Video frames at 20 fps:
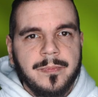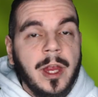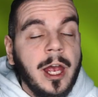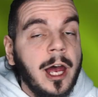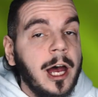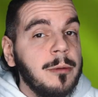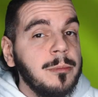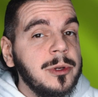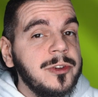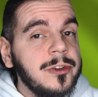
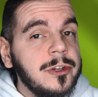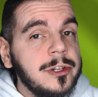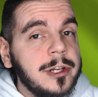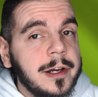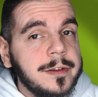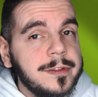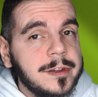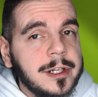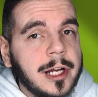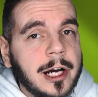Amazon
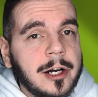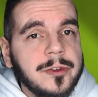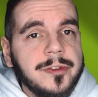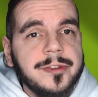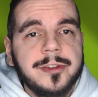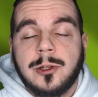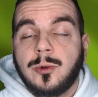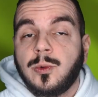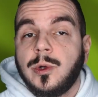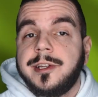has announced
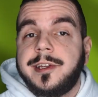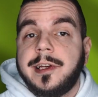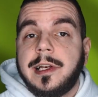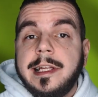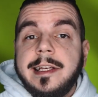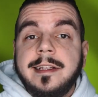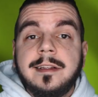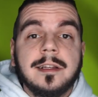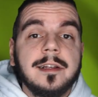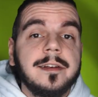it will
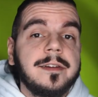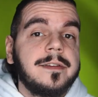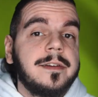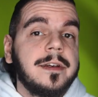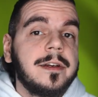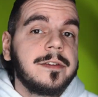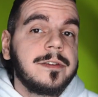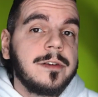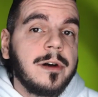delete listings